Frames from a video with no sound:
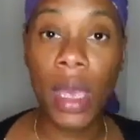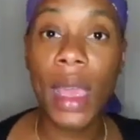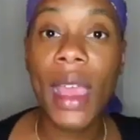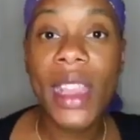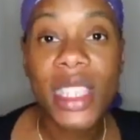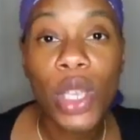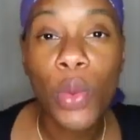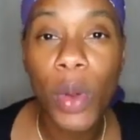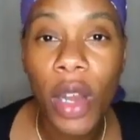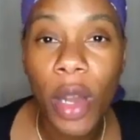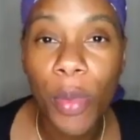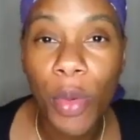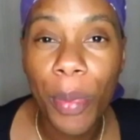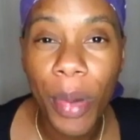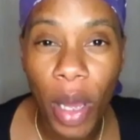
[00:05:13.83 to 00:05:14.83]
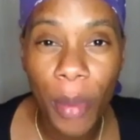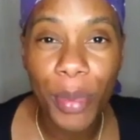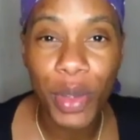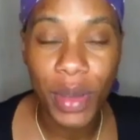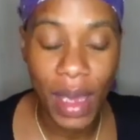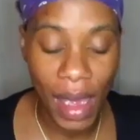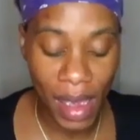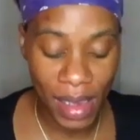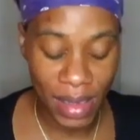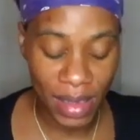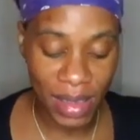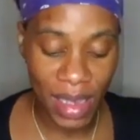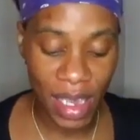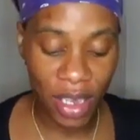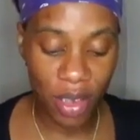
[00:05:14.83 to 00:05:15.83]
it's a wearable pump, you guys.
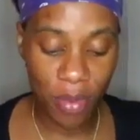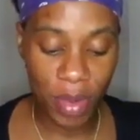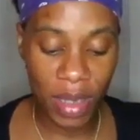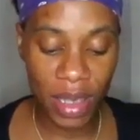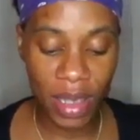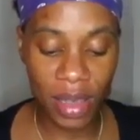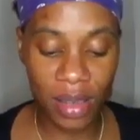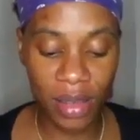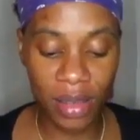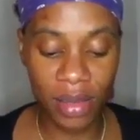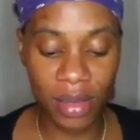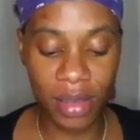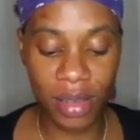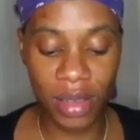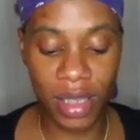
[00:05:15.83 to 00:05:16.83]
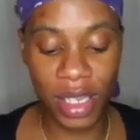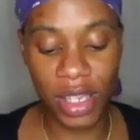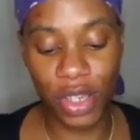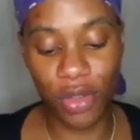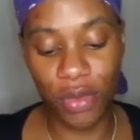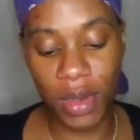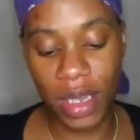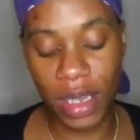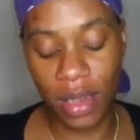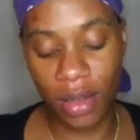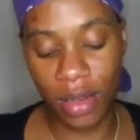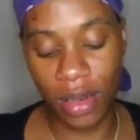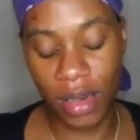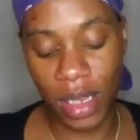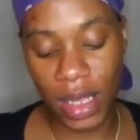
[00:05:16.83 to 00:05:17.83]
It's not going to be discreet
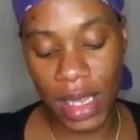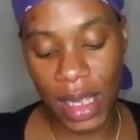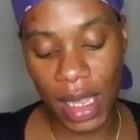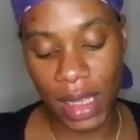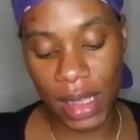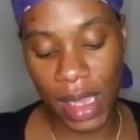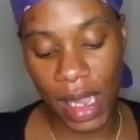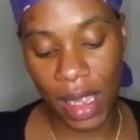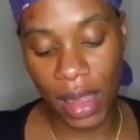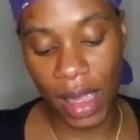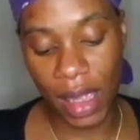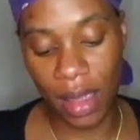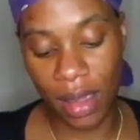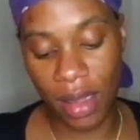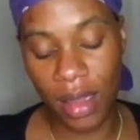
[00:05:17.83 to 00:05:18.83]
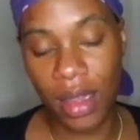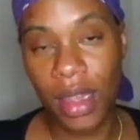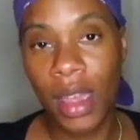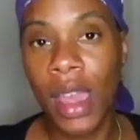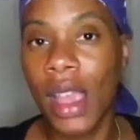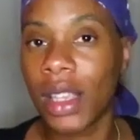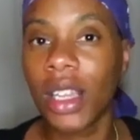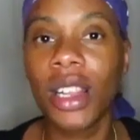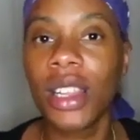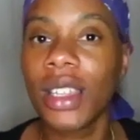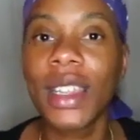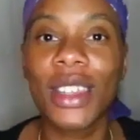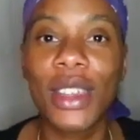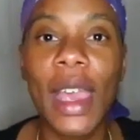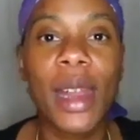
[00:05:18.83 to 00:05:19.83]
or nothing like that. Like, it's going to
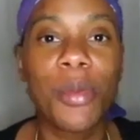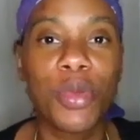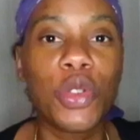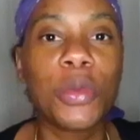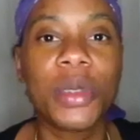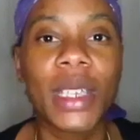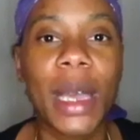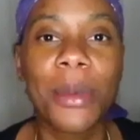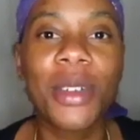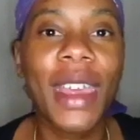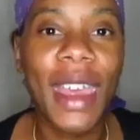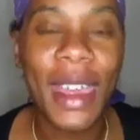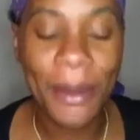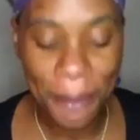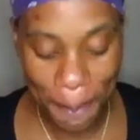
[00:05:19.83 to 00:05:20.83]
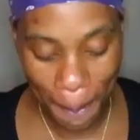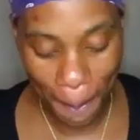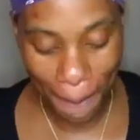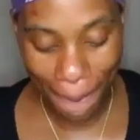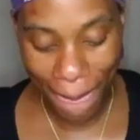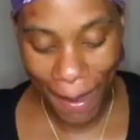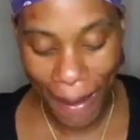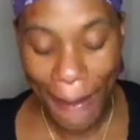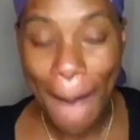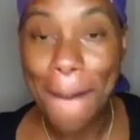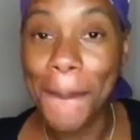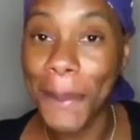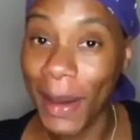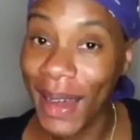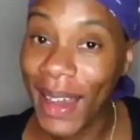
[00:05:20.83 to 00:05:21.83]
look like you had a boob job, okay?
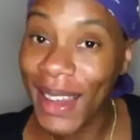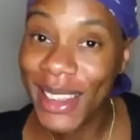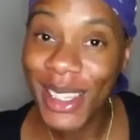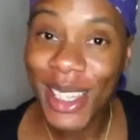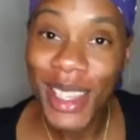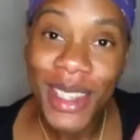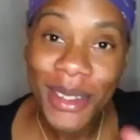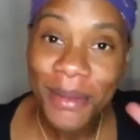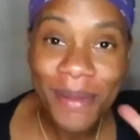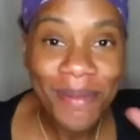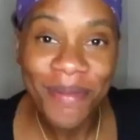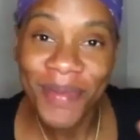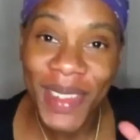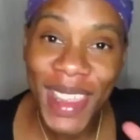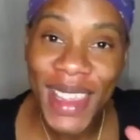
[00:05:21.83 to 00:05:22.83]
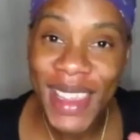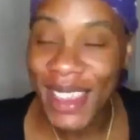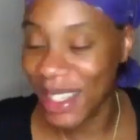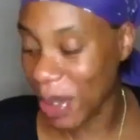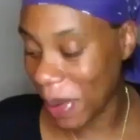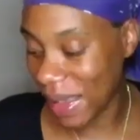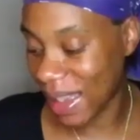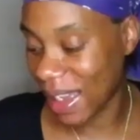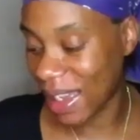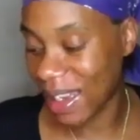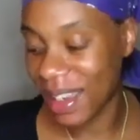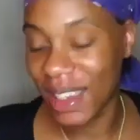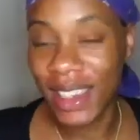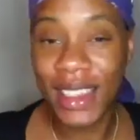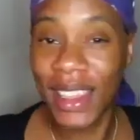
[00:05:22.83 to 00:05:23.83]
But it's always
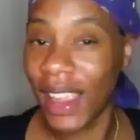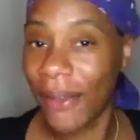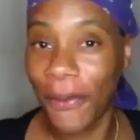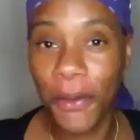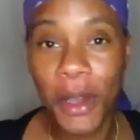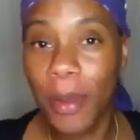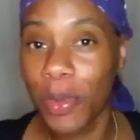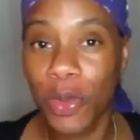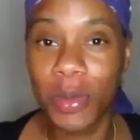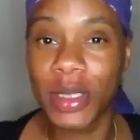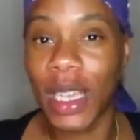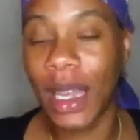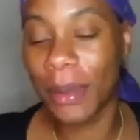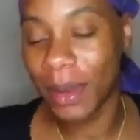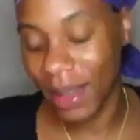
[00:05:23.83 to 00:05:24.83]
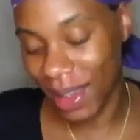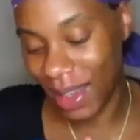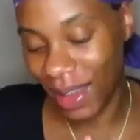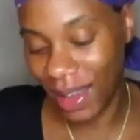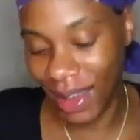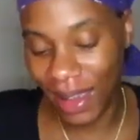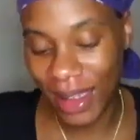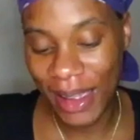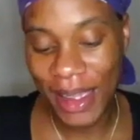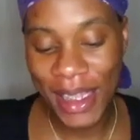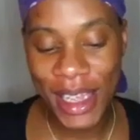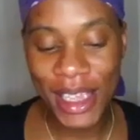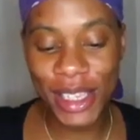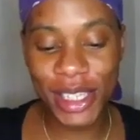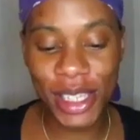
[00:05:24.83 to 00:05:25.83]
good. Free boob job.
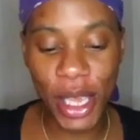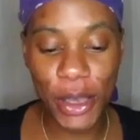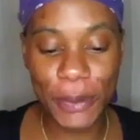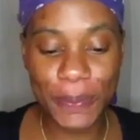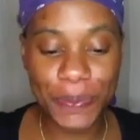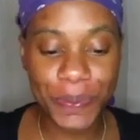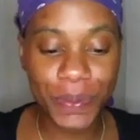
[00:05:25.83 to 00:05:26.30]
So,